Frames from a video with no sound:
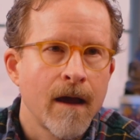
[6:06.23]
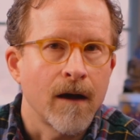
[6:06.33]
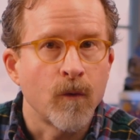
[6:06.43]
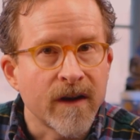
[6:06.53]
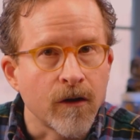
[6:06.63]

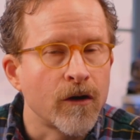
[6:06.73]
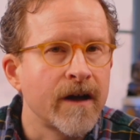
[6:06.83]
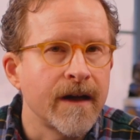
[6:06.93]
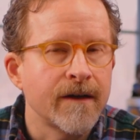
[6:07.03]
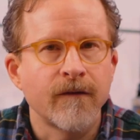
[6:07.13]
Uh, we look
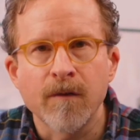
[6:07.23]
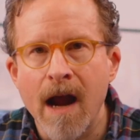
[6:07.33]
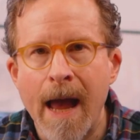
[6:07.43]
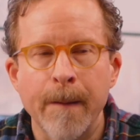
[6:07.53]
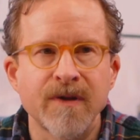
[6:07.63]
at it
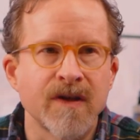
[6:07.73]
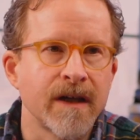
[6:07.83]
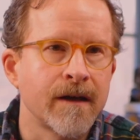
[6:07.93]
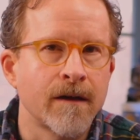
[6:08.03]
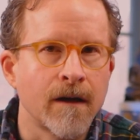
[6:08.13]
perhaps
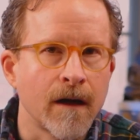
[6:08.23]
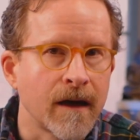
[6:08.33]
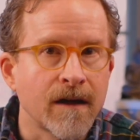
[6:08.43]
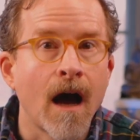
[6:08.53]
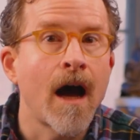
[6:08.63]
in,
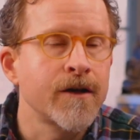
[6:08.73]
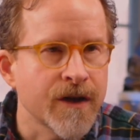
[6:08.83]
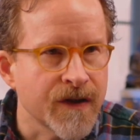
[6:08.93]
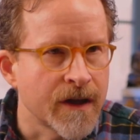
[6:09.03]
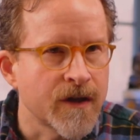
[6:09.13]
in
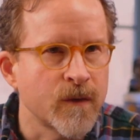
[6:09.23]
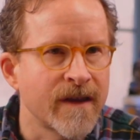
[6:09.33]
consciousness.